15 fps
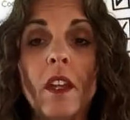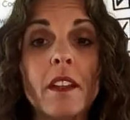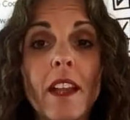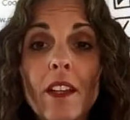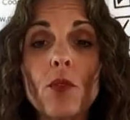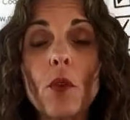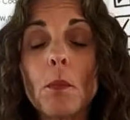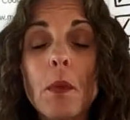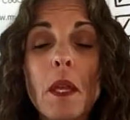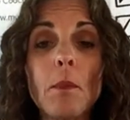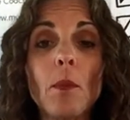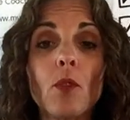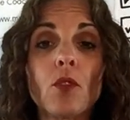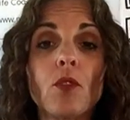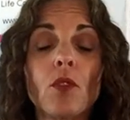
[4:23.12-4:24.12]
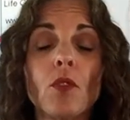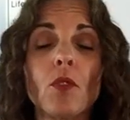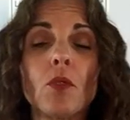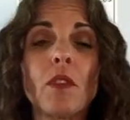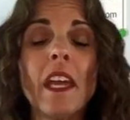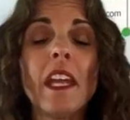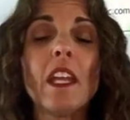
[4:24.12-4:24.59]
That's what people do.
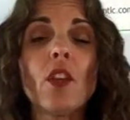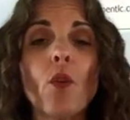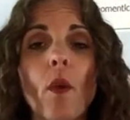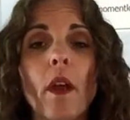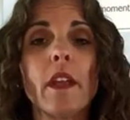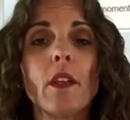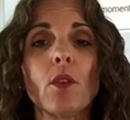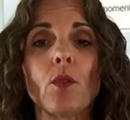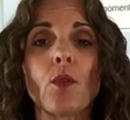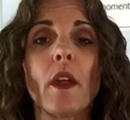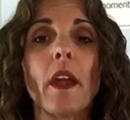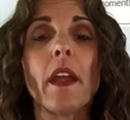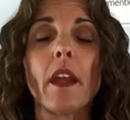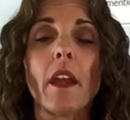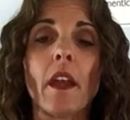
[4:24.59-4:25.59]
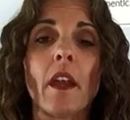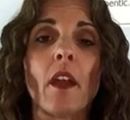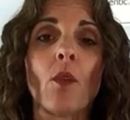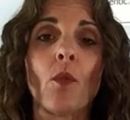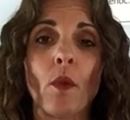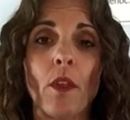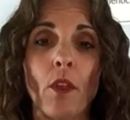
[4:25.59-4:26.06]
They equate gray hair
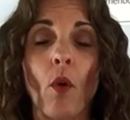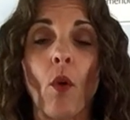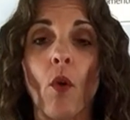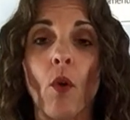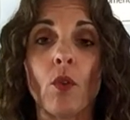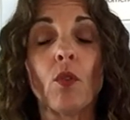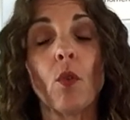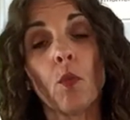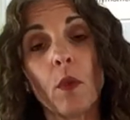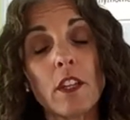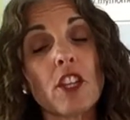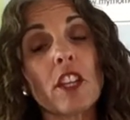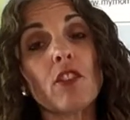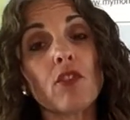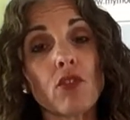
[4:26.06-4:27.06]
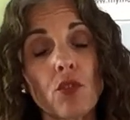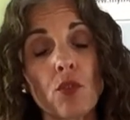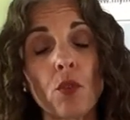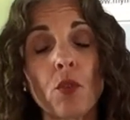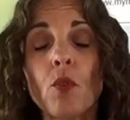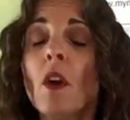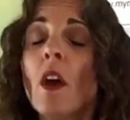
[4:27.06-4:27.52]
with old, which is
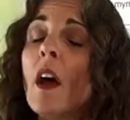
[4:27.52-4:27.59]
true.